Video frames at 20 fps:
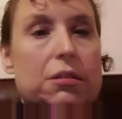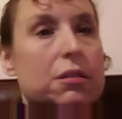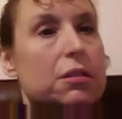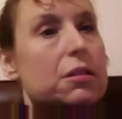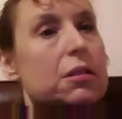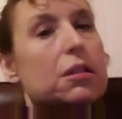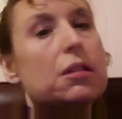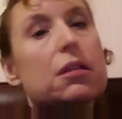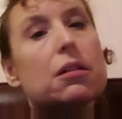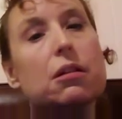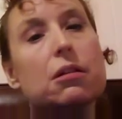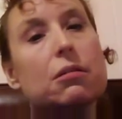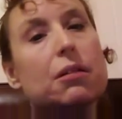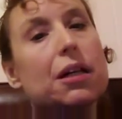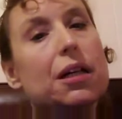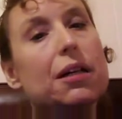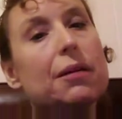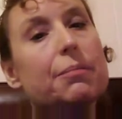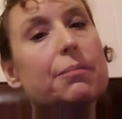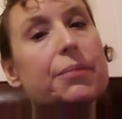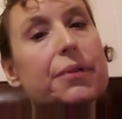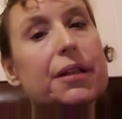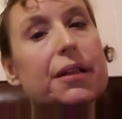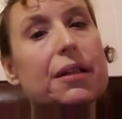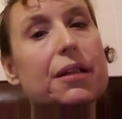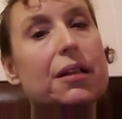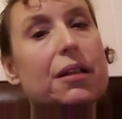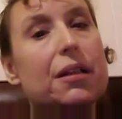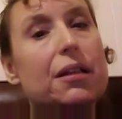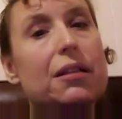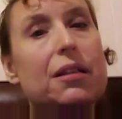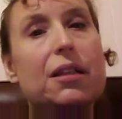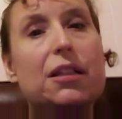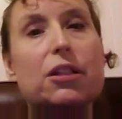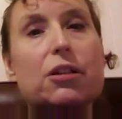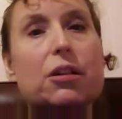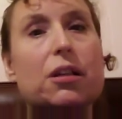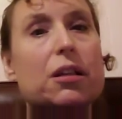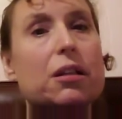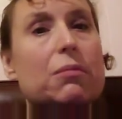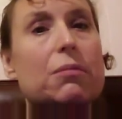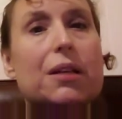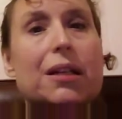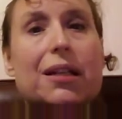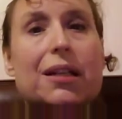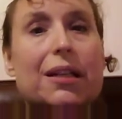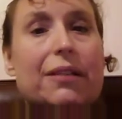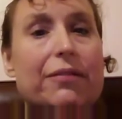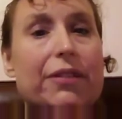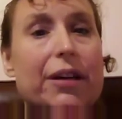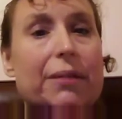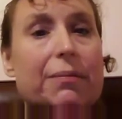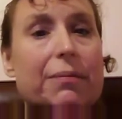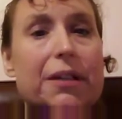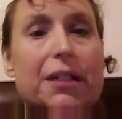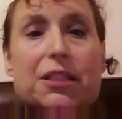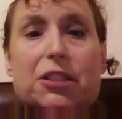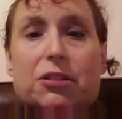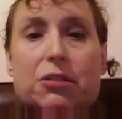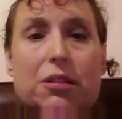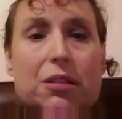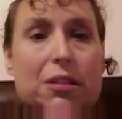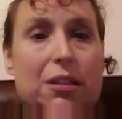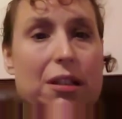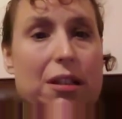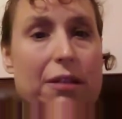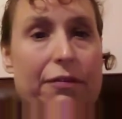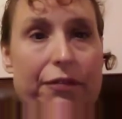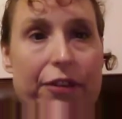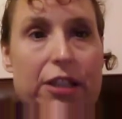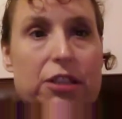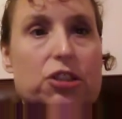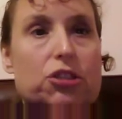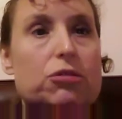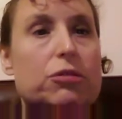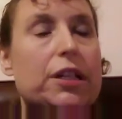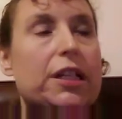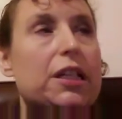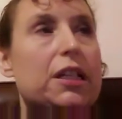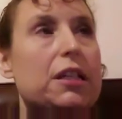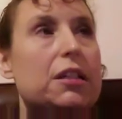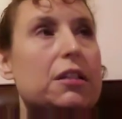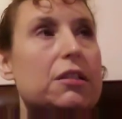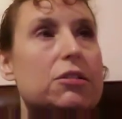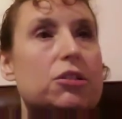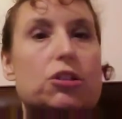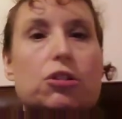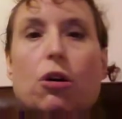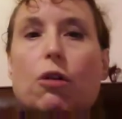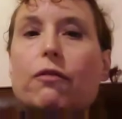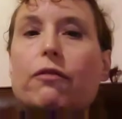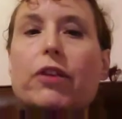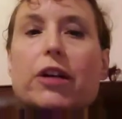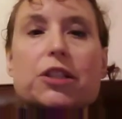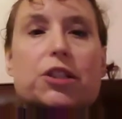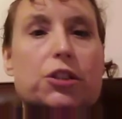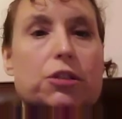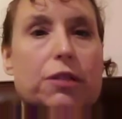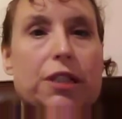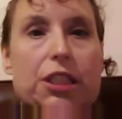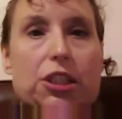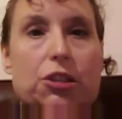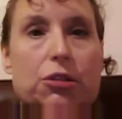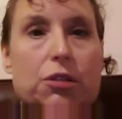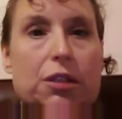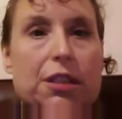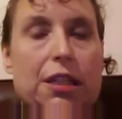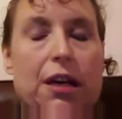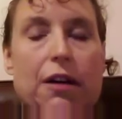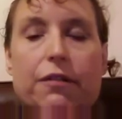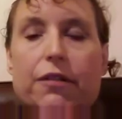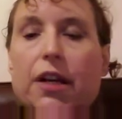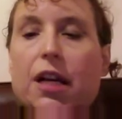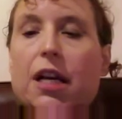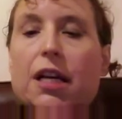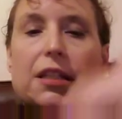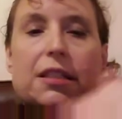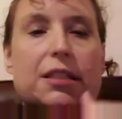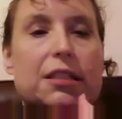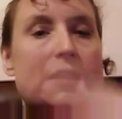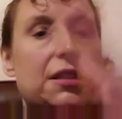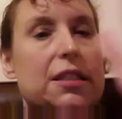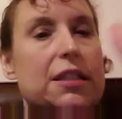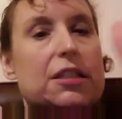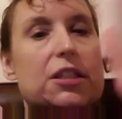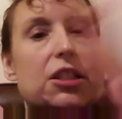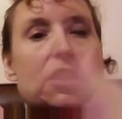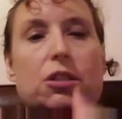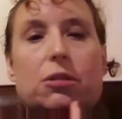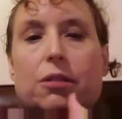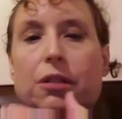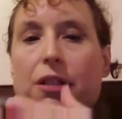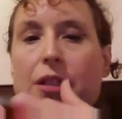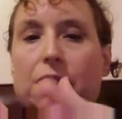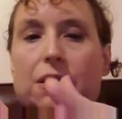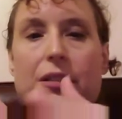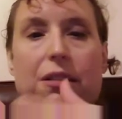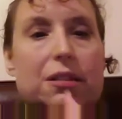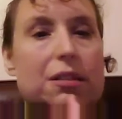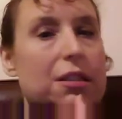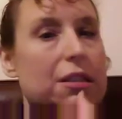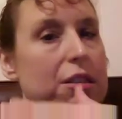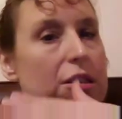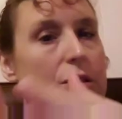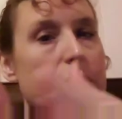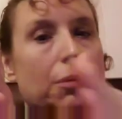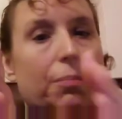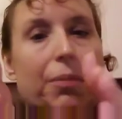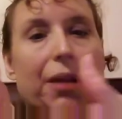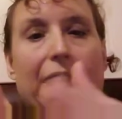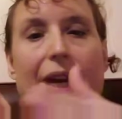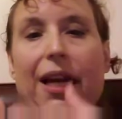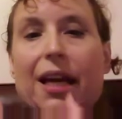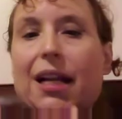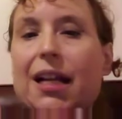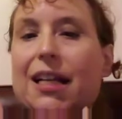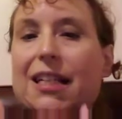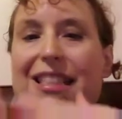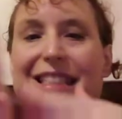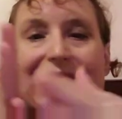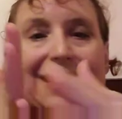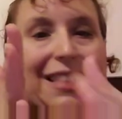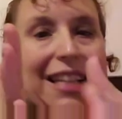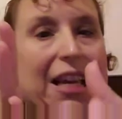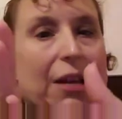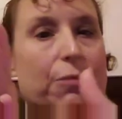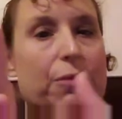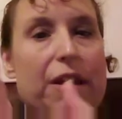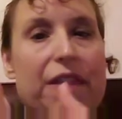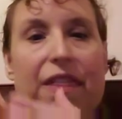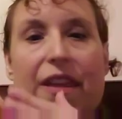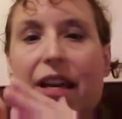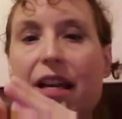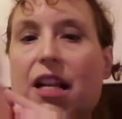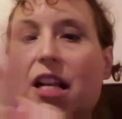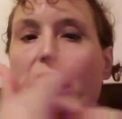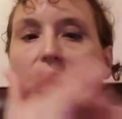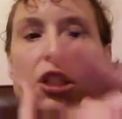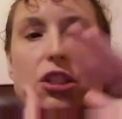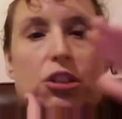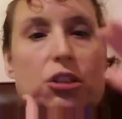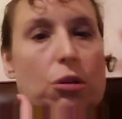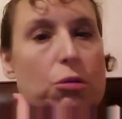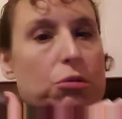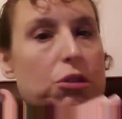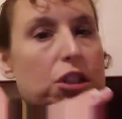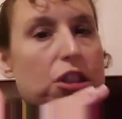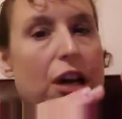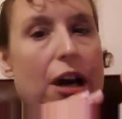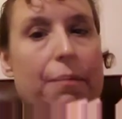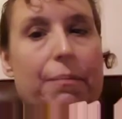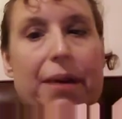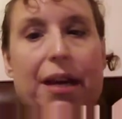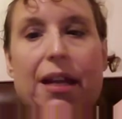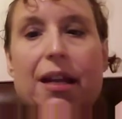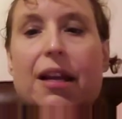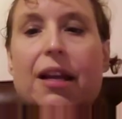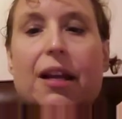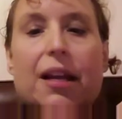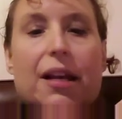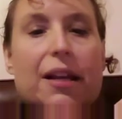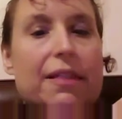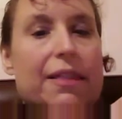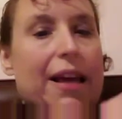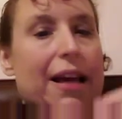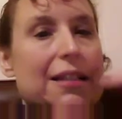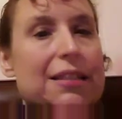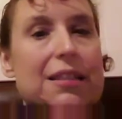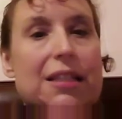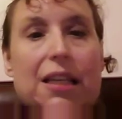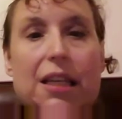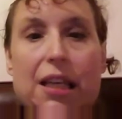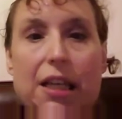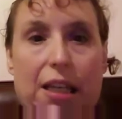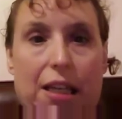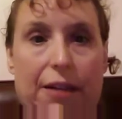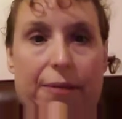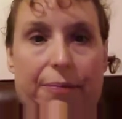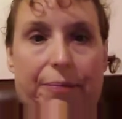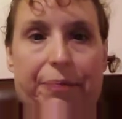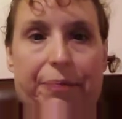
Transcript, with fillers: you're going to go up and then you're going to want to give up because you're going to get frustrated. Don't frustrate yourself. Stick to it. Stick to a plan. Stay with it. Don't stop it. That's the key.